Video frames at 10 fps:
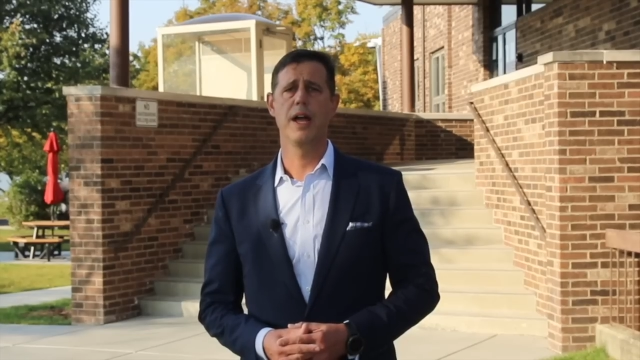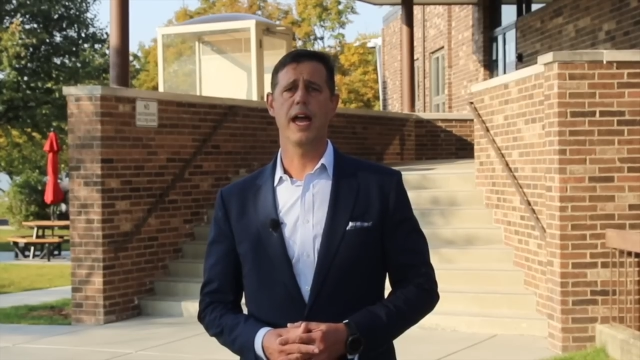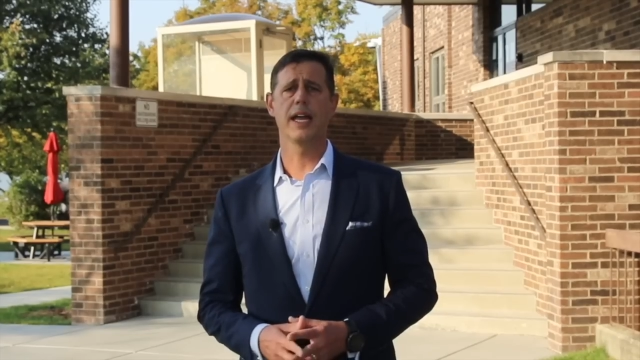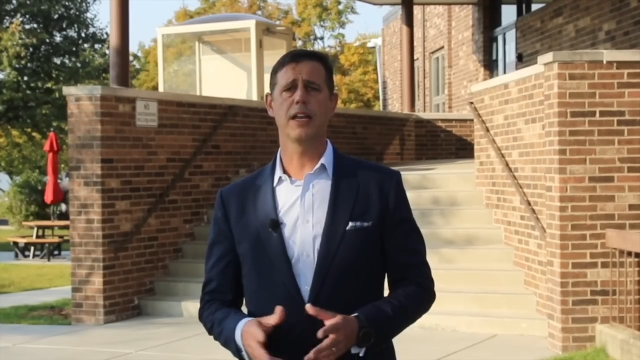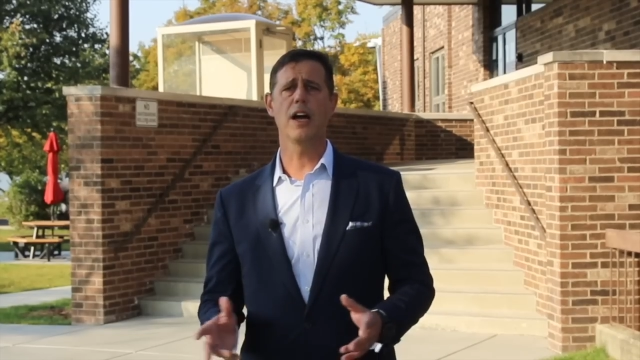
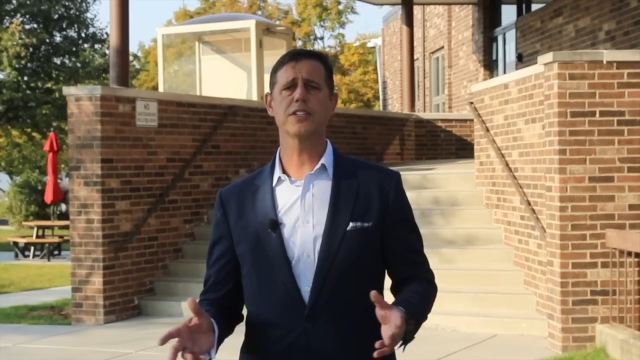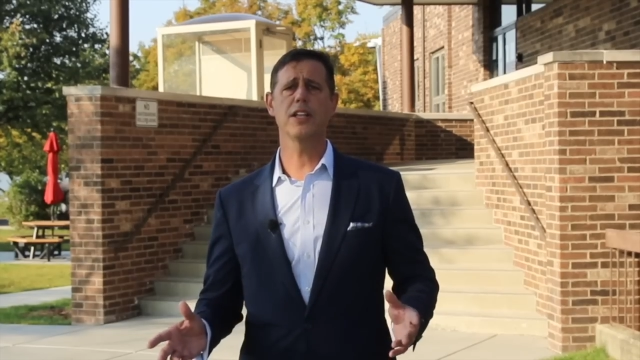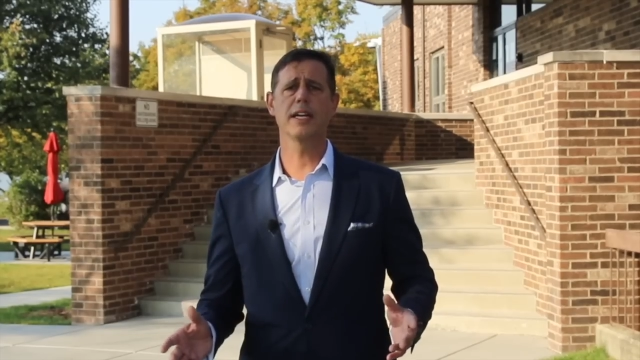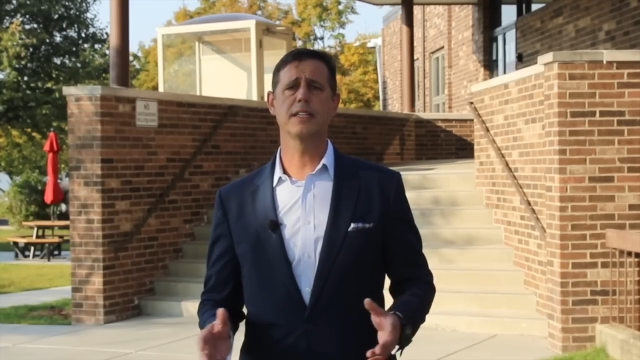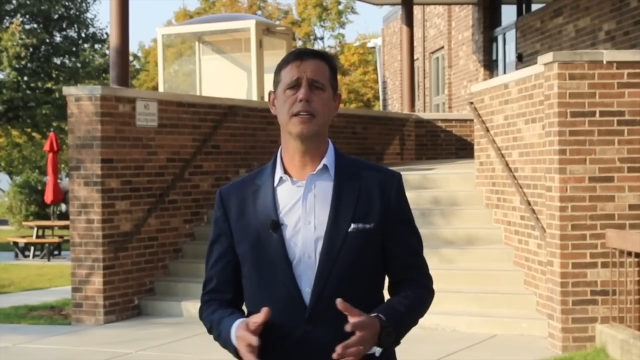And I'd also
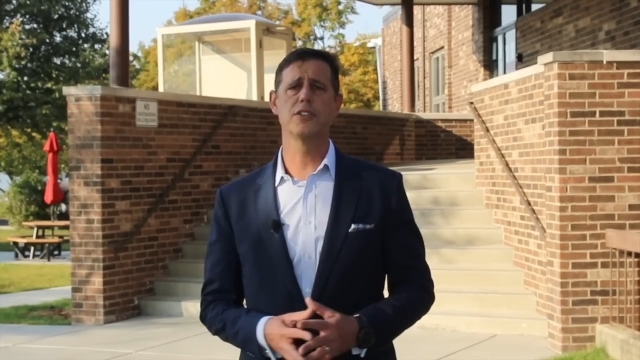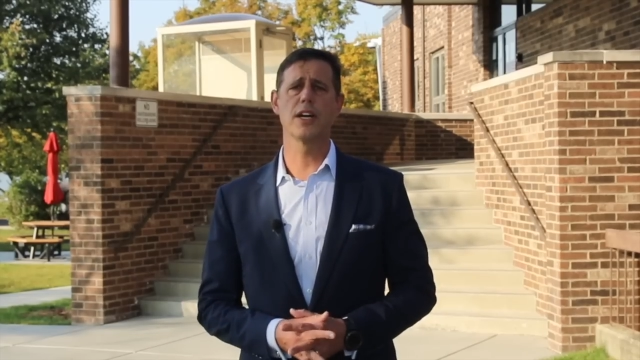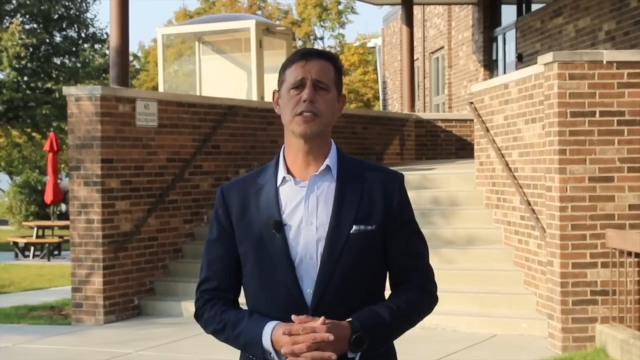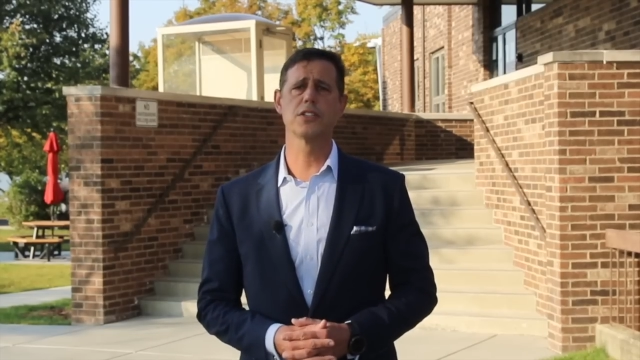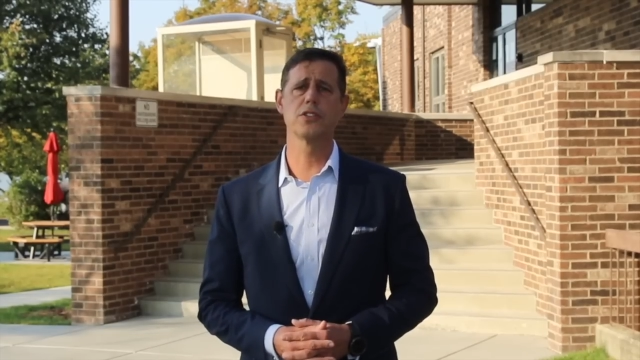like to
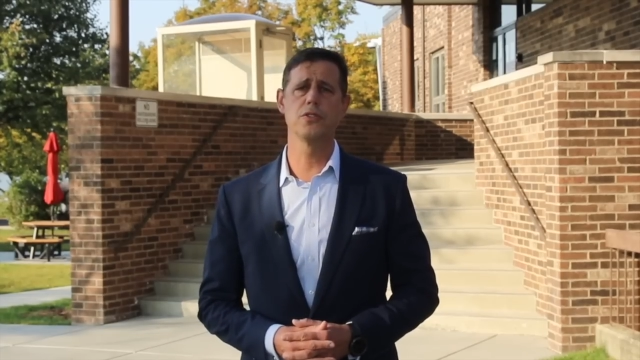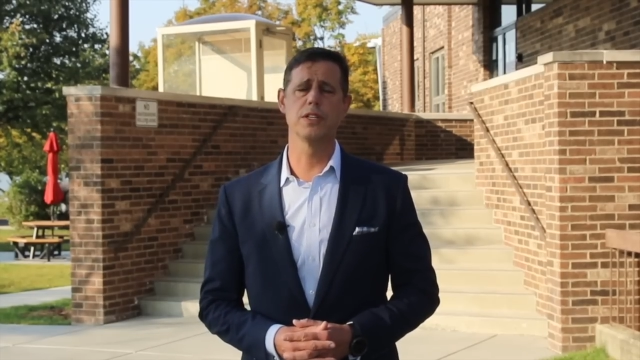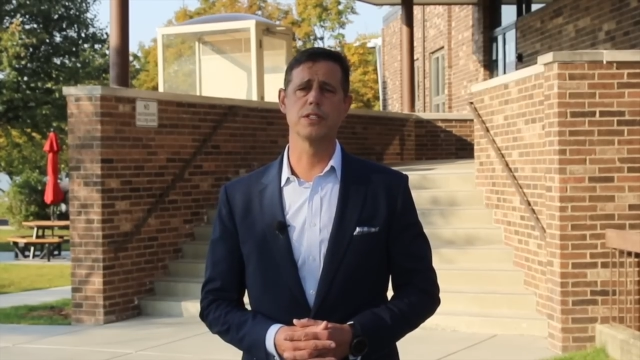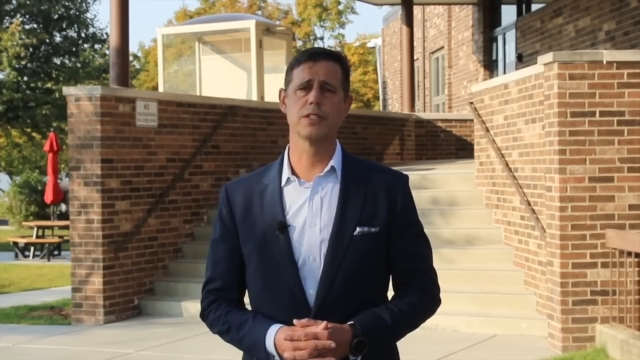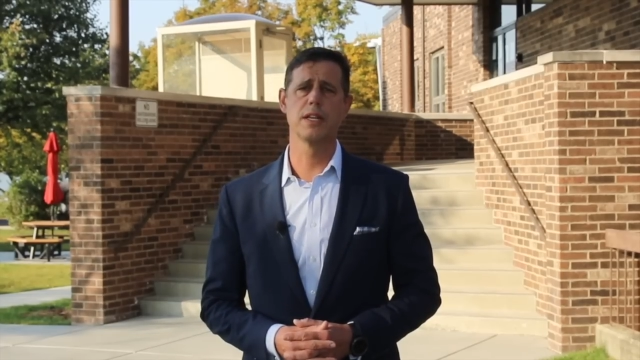address the
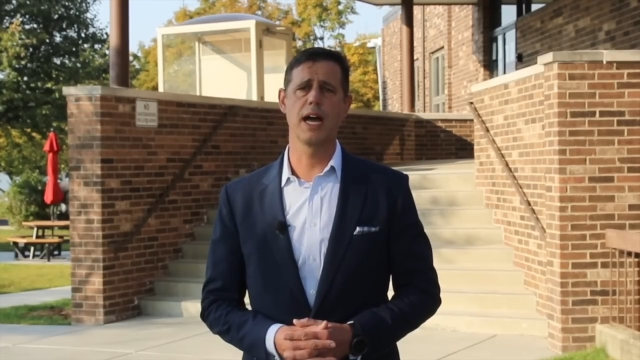students.